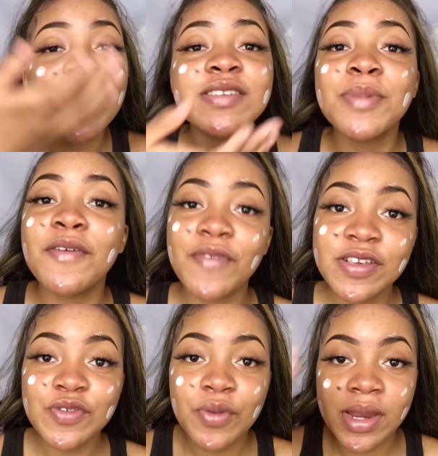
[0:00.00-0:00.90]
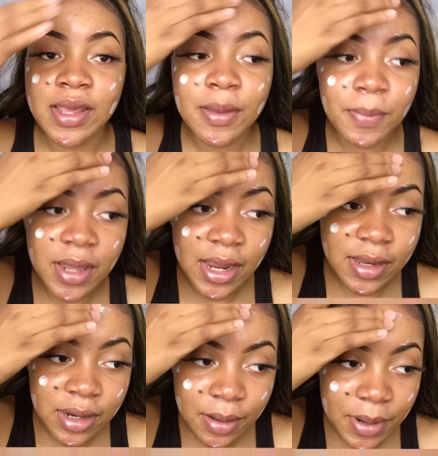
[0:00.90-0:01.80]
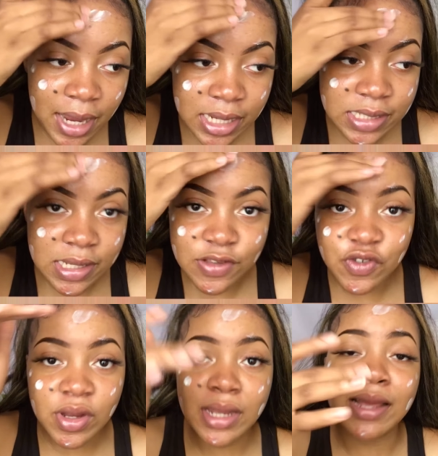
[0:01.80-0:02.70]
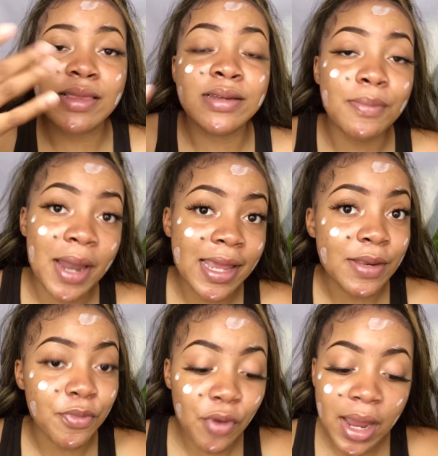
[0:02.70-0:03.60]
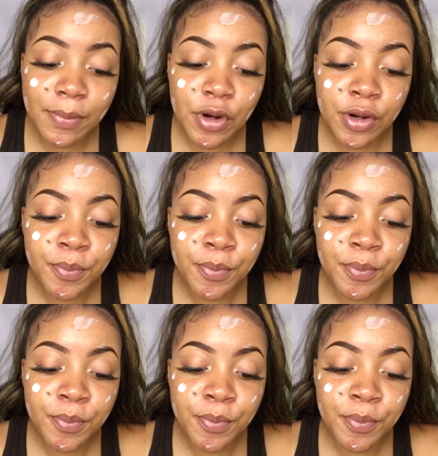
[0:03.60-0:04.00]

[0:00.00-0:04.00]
my face already, but I didn't apply any sunscreen, I didn't apply any primer.